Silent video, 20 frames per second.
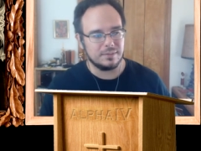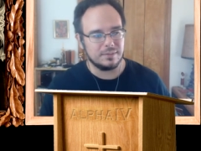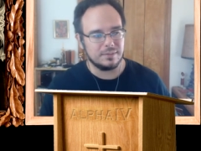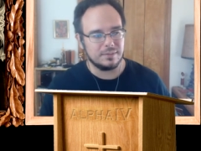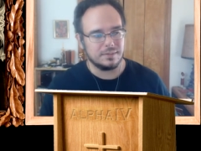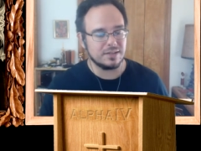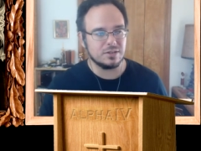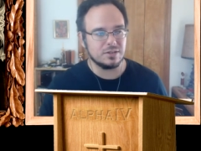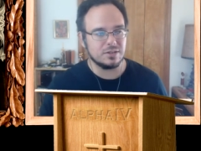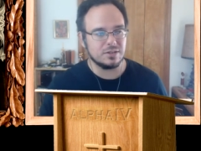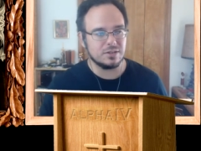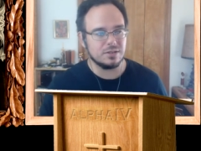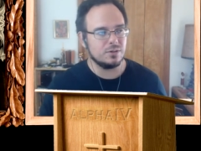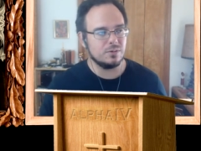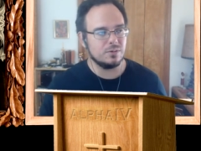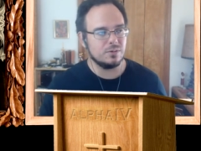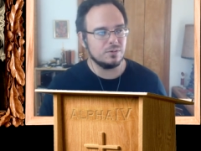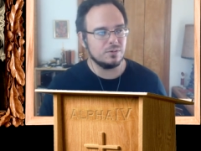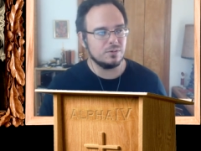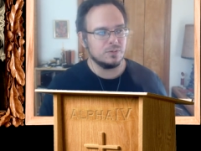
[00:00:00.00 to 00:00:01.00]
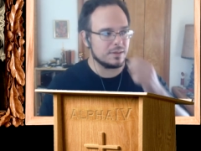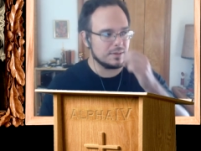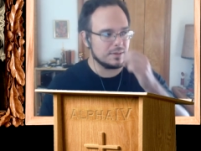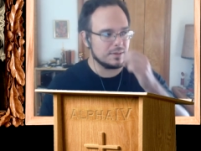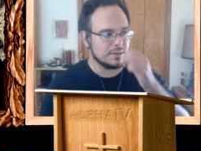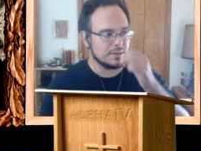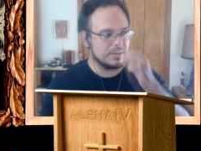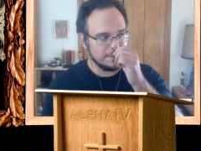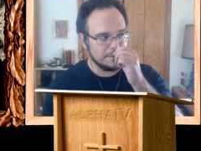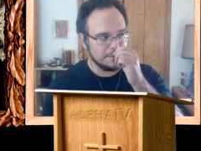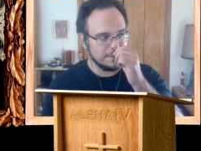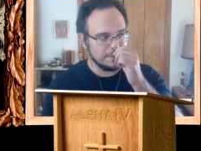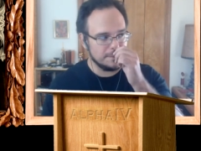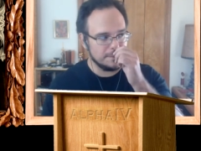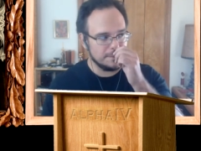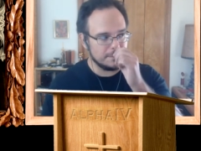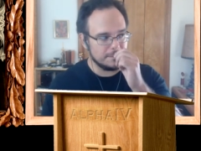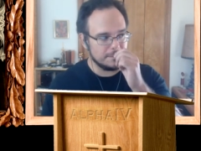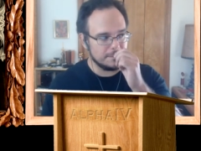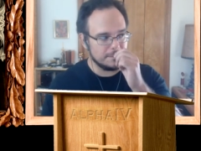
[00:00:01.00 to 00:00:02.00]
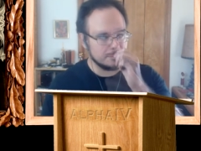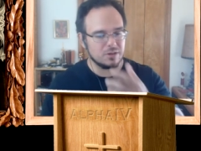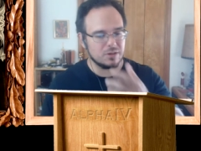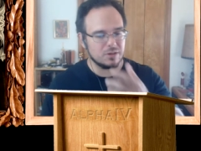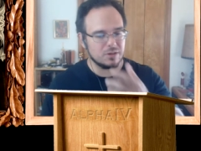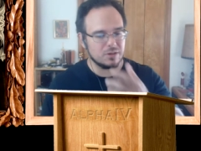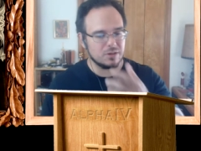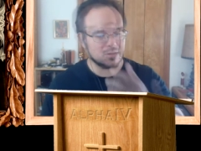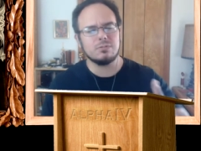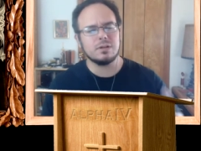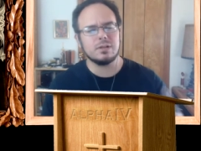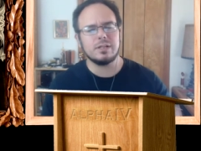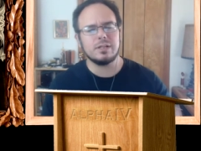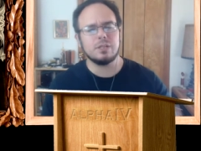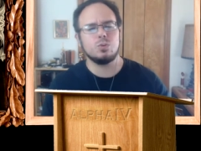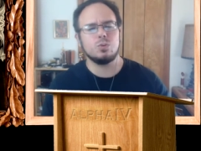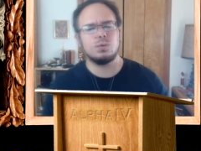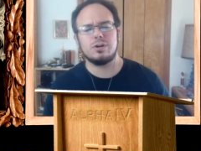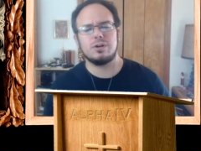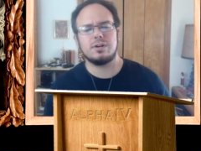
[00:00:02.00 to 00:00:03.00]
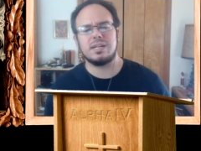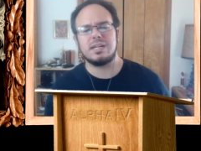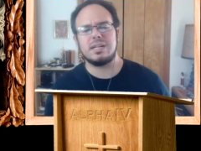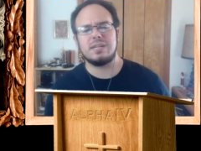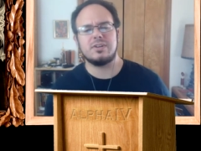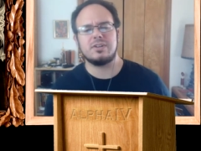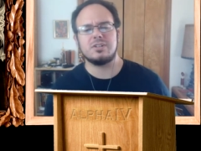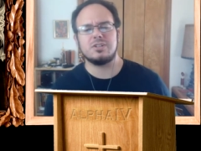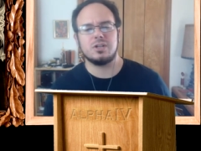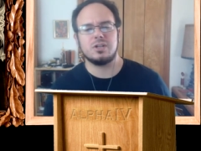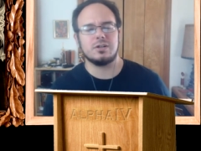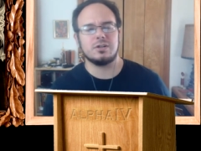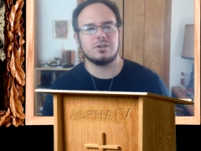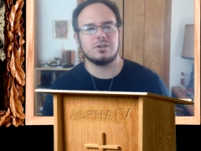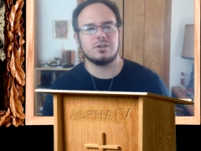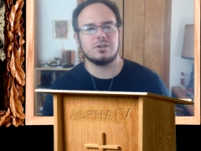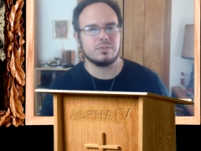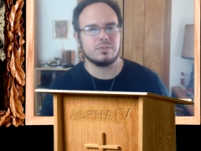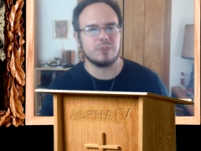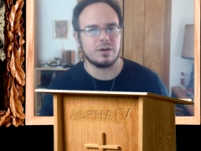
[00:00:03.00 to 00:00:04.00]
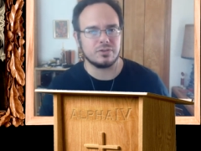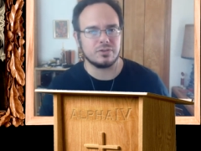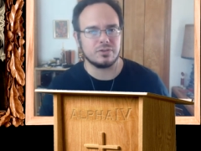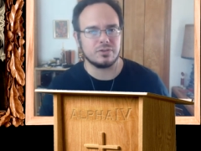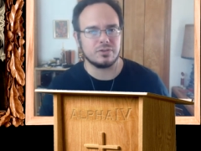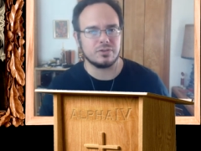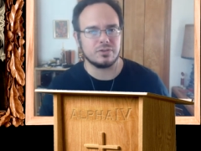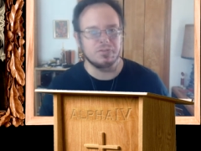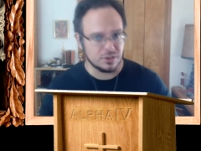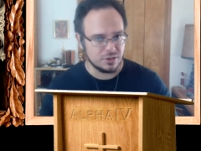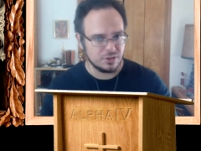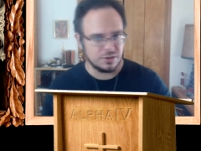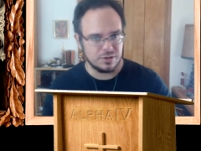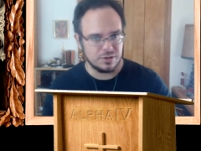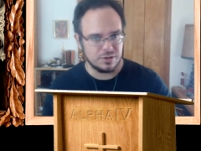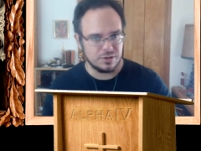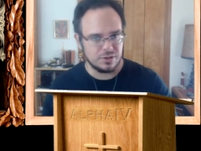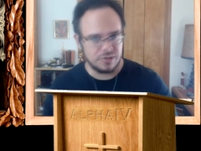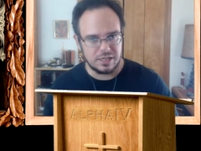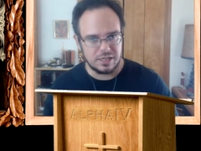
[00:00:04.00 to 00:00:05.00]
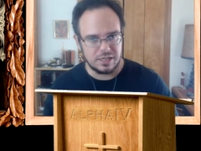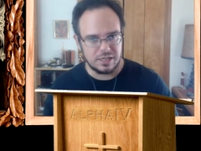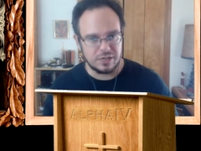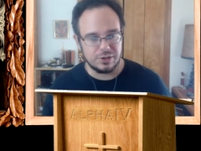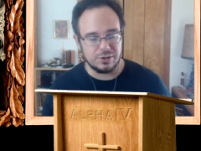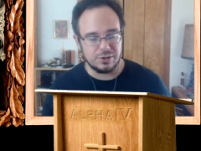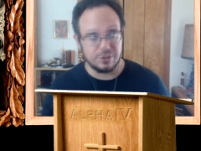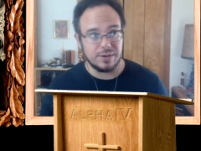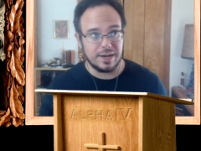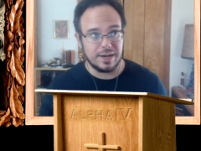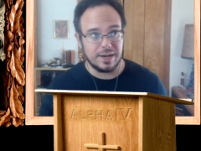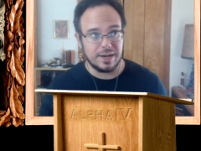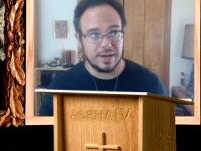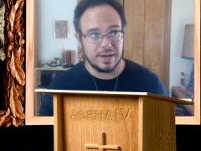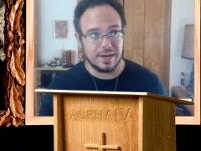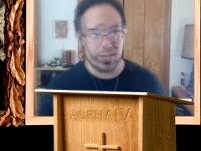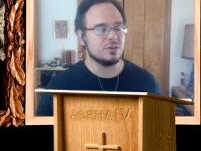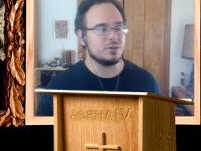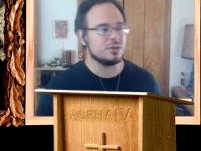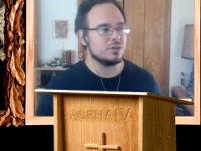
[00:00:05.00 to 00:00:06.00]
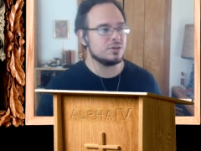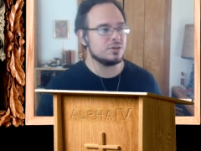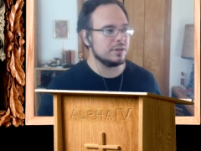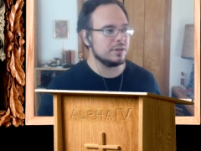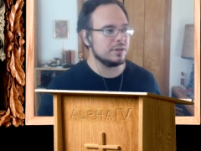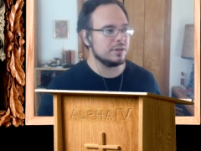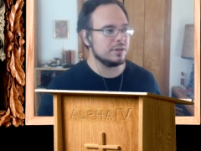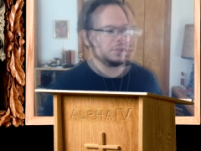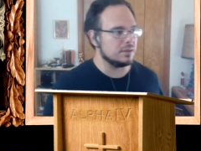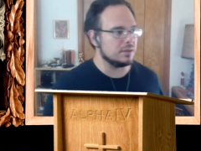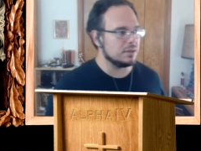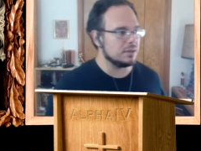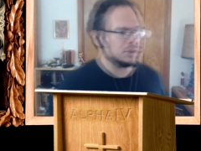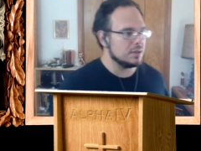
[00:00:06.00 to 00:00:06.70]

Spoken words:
has to do with, there's like really weird evangelical prophecy concerning the EU and concerning